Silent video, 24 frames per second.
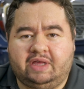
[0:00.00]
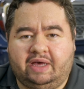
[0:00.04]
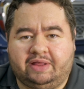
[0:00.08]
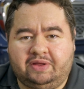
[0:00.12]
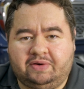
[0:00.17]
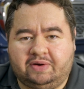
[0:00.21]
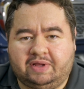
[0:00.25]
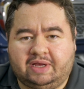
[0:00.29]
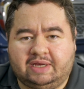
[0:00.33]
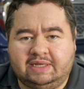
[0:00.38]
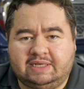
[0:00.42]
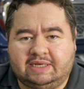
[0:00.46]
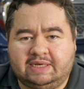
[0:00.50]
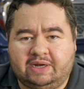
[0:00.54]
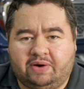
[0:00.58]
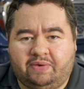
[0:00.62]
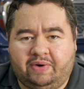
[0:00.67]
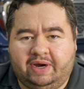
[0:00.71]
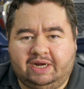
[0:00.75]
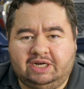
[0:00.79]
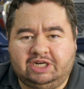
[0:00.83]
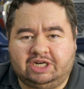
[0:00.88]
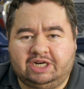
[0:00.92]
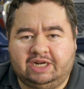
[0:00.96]
other
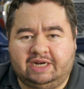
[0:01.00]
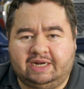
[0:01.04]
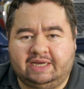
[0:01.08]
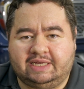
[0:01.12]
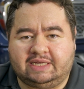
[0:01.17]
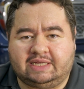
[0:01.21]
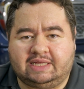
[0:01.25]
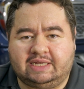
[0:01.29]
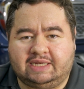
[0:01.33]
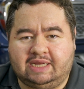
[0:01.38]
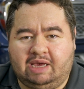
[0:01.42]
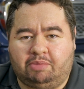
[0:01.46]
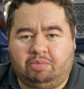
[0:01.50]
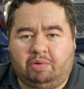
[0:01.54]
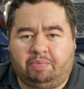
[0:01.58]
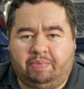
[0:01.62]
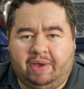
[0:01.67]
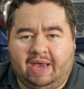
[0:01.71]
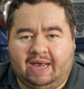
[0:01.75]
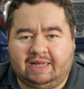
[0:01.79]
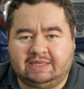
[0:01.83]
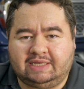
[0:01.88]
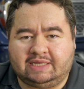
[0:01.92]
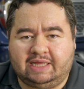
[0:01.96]
consideration is the type of
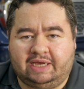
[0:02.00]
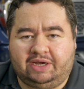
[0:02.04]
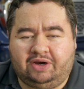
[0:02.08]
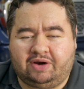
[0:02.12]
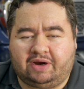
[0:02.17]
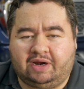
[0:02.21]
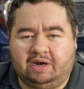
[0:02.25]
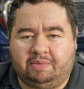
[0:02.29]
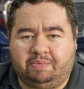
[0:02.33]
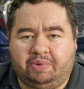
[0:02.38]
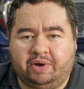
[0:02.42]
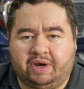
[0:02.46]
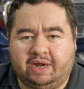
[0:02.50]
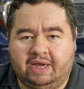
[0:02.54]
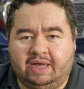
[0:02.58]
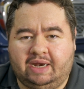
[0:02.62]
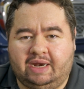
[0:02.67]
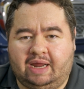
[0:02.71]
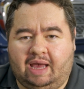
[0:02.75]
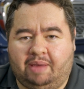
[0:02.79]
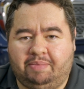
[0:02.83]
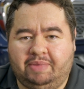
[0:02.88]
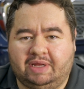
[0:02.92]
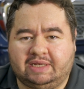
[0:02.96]
pads that you're gonna put
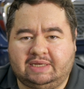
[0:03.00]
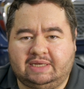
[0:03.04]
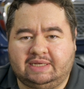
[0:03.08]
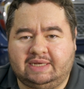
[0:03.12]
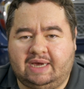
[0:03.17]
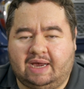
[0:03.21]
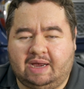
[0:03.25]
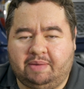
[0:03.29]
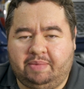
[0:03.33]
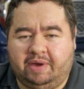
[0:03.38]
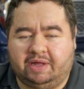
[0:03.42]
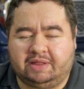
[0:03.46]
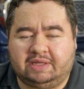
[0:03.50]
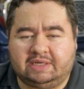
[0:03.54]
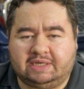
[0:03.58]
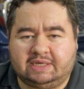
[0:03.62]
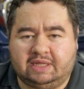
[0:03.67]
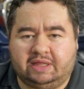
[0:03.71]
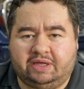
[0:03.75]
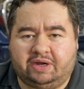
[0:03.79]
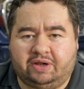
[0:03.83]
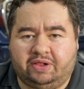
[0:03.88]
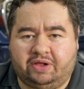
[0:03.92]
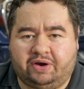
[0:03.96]
in. I meant to talk about this a
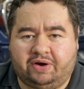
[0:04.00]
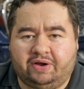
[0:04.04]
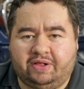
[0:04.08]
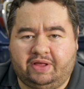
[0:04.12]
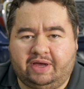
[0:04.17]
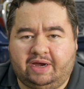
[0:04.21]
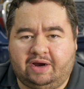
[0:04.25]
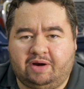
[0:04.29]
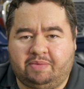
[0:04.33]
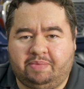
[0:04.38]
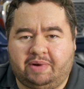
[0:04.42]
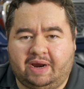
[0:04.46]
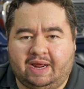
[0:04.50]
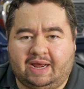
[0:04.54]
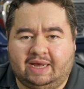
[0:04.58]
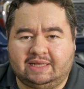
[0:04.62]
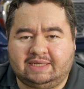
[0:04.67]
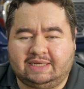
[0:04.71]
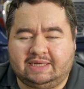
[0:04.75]
little earlier, but I got